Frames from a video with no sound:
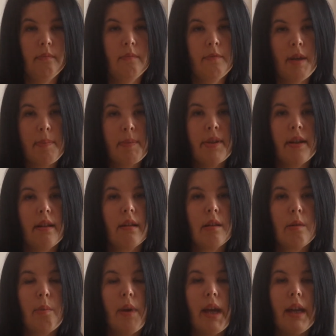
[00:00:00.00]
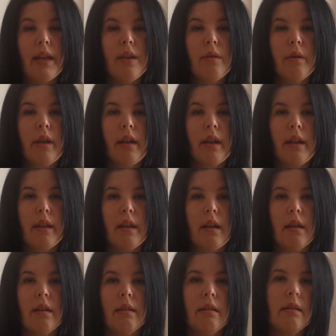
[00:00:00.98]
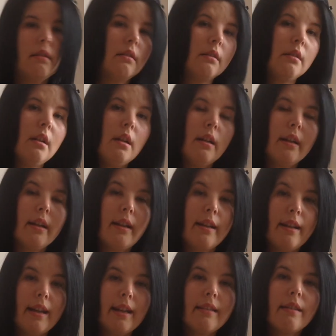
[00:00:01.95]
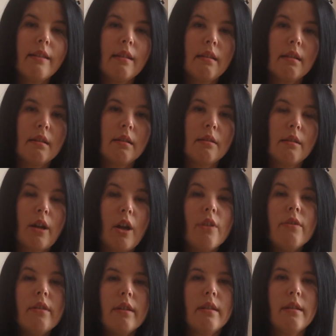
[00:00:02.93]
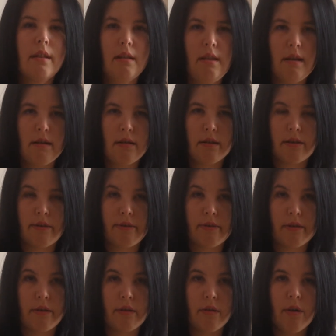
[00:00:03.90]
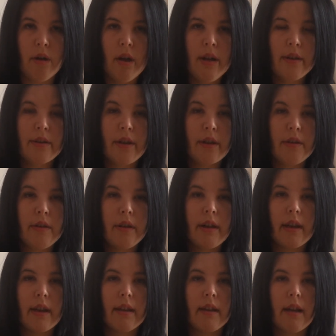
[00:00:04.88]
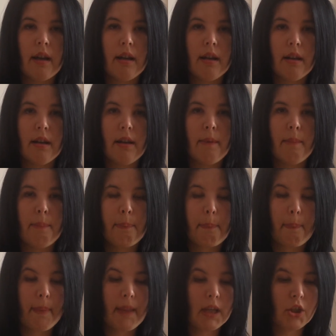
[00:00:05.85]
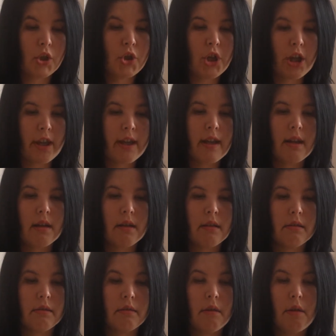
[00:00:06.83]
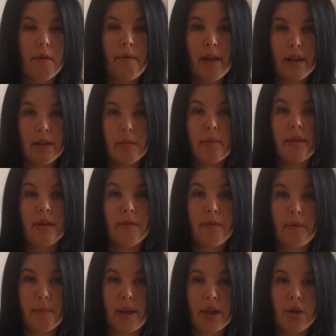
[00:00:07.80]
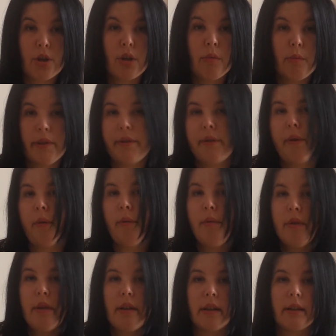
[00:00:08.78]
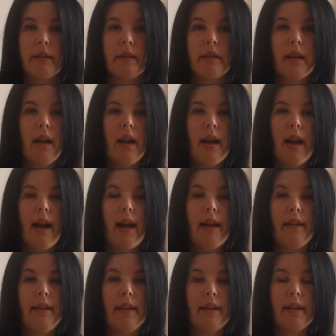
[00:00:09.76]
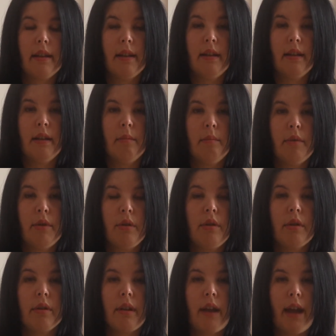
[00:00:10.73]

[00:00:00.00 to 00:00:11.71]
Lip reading: websites where you can create a content alert for you, so you can share valuable information with your audience, and you don't